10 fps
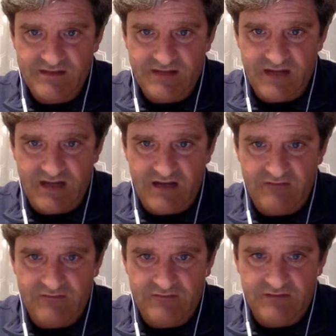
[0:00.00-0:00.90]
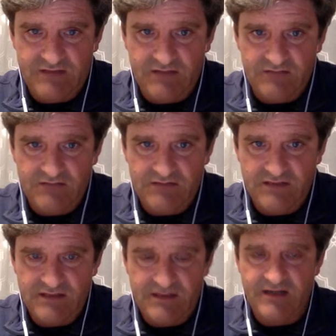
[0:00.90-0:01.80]
uh, you know,
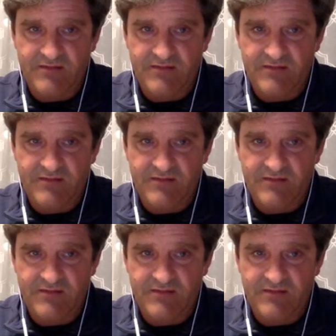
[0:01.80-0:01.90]
in uh,